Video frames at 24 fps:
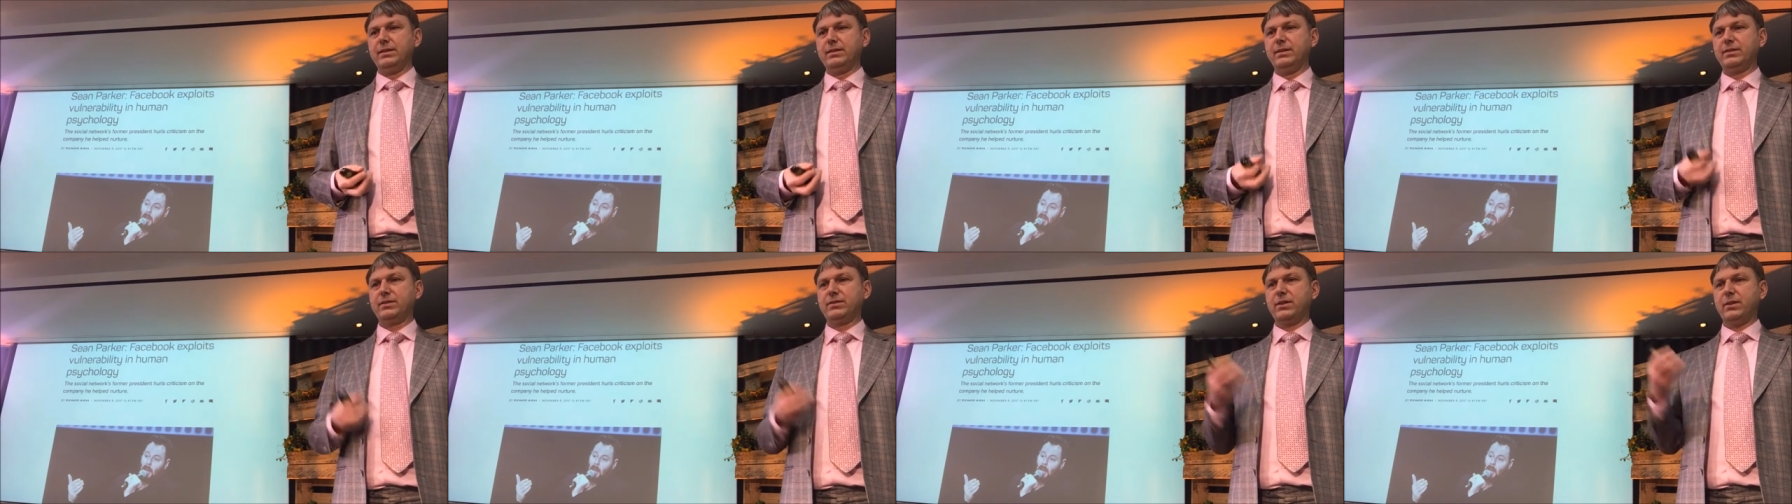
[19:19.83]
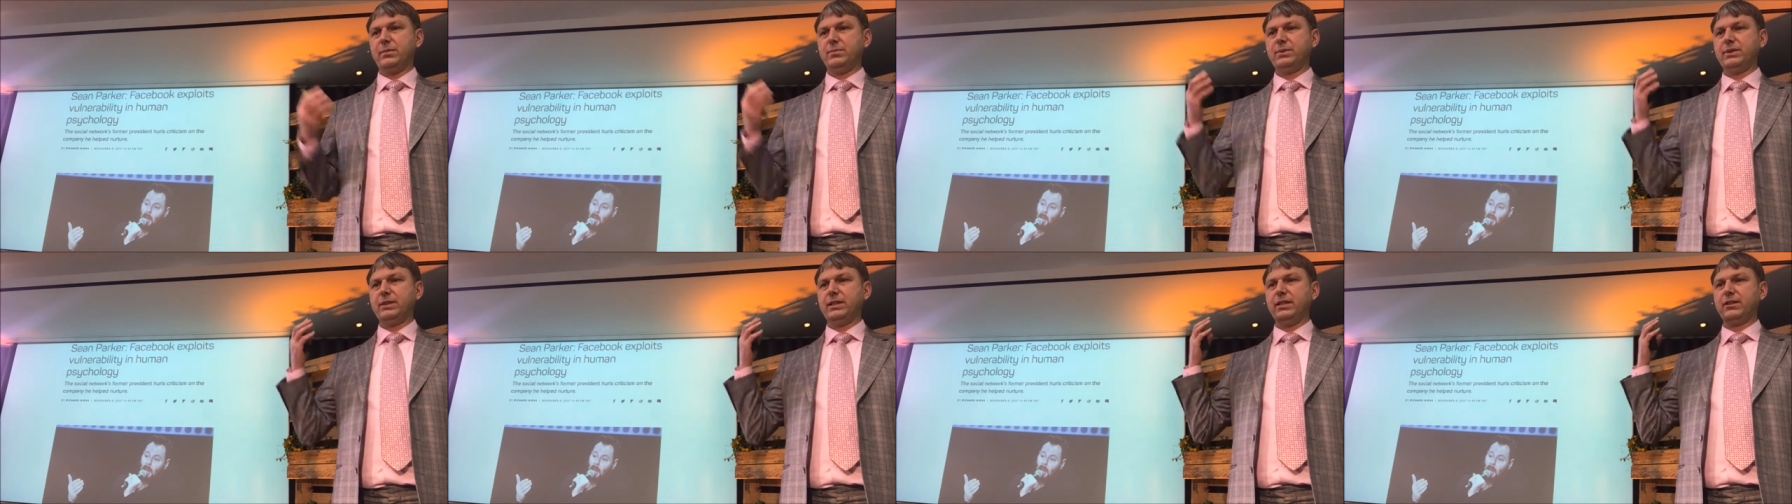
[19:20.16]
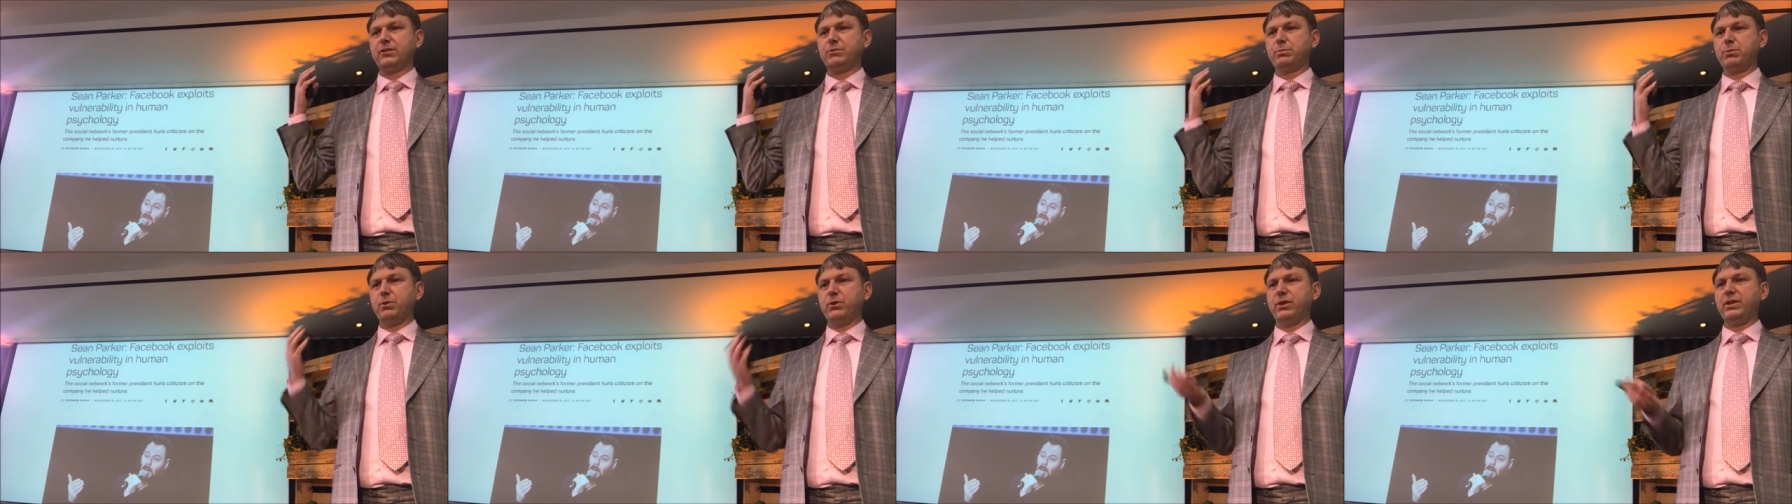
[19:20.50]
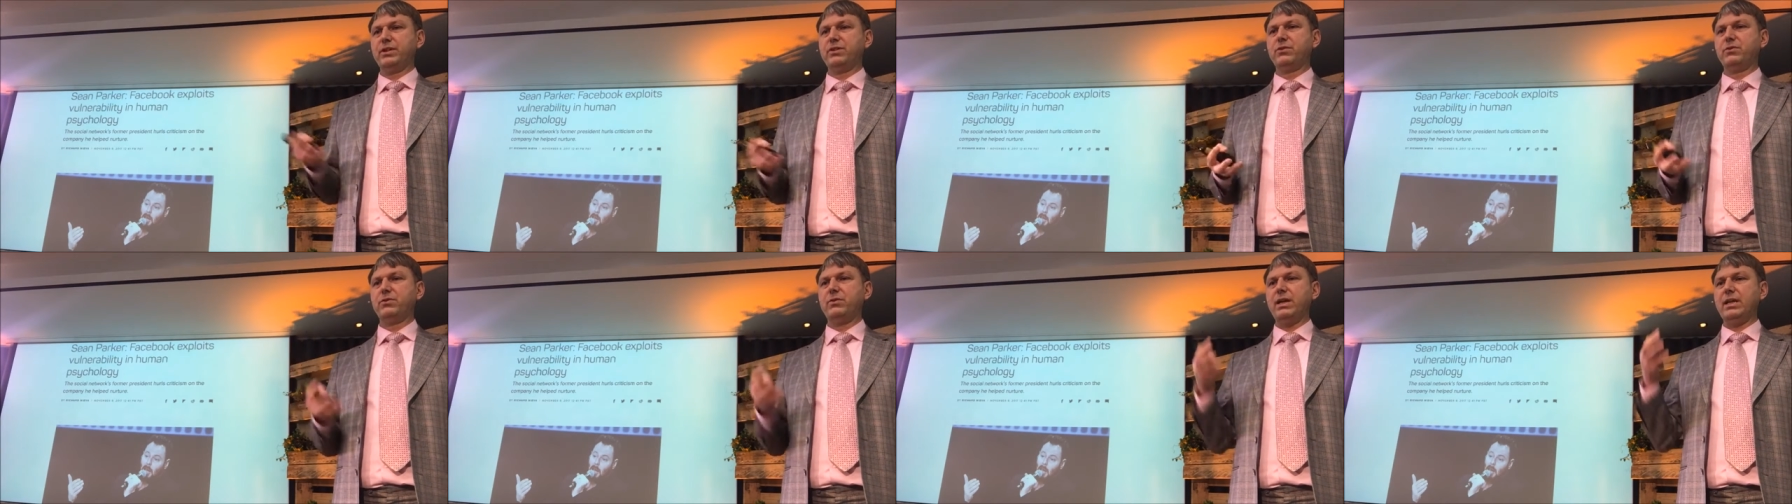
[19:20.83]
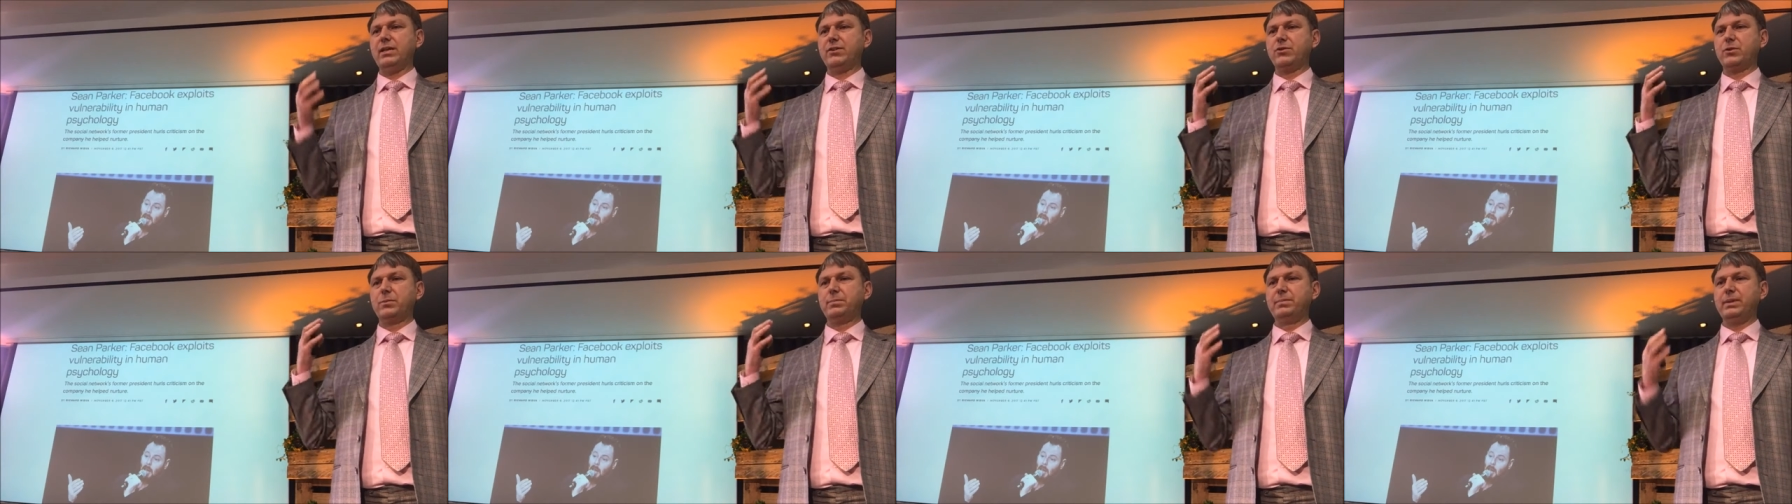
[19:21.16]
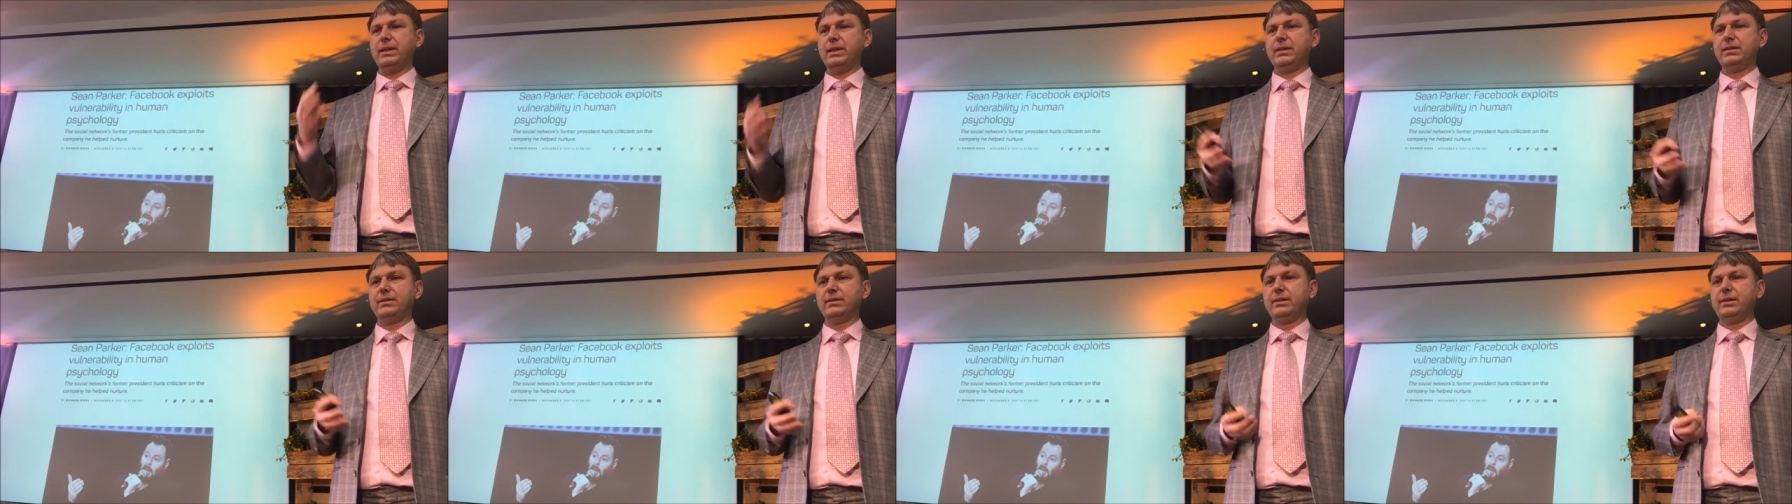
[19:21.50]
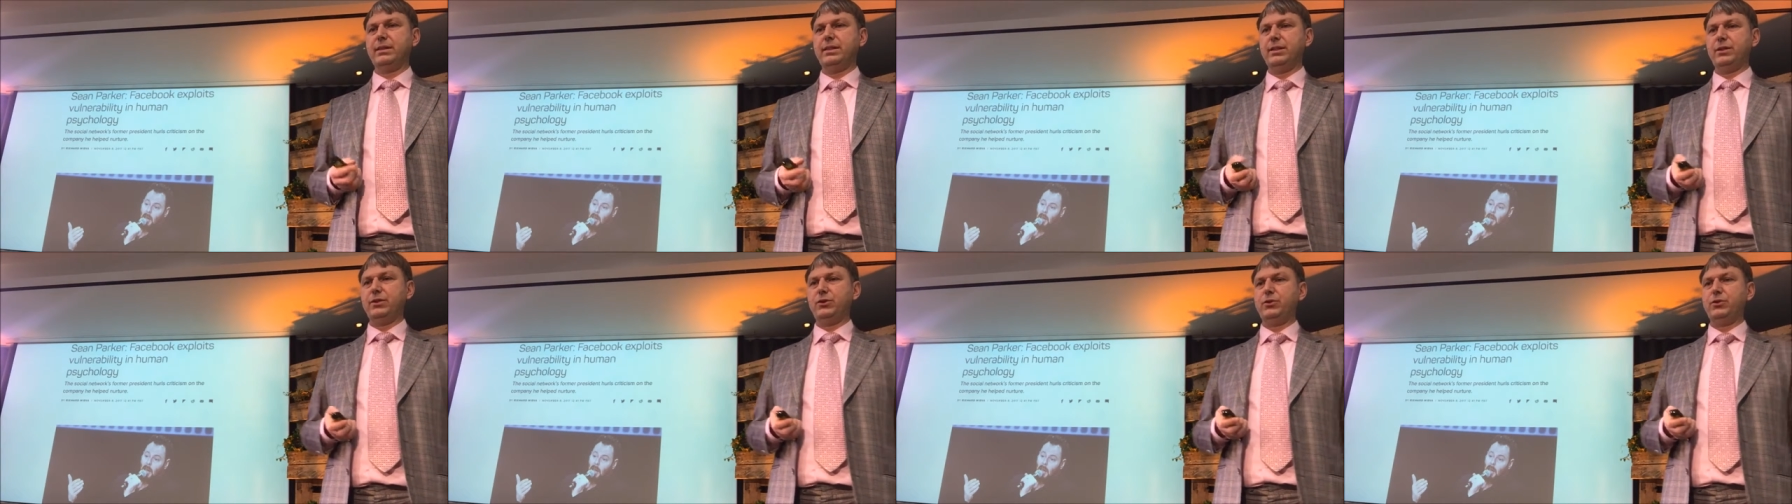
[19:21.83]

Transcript: this company exploits vulnerability